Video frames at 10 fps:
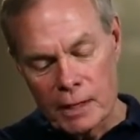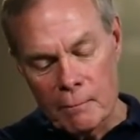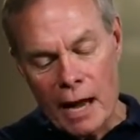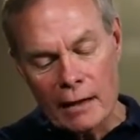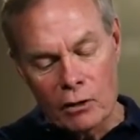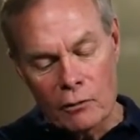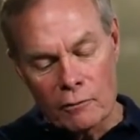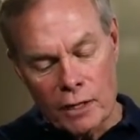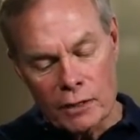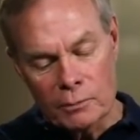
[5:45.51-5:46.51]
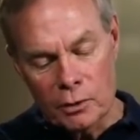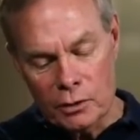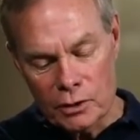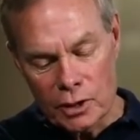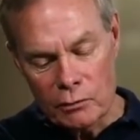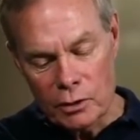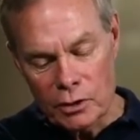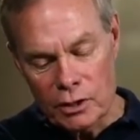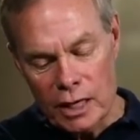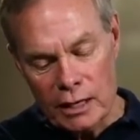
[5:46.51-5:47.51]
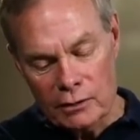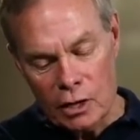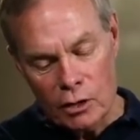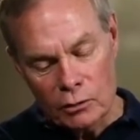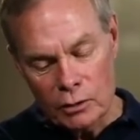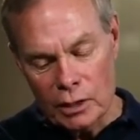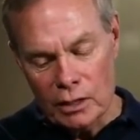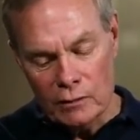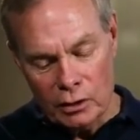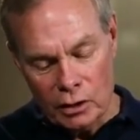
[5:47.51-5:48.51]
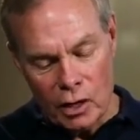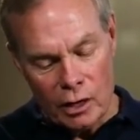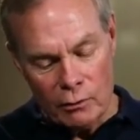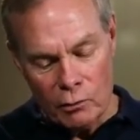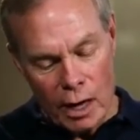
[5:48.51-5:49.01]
Michael on Facebook said, when the snake talked with Eve in the garden,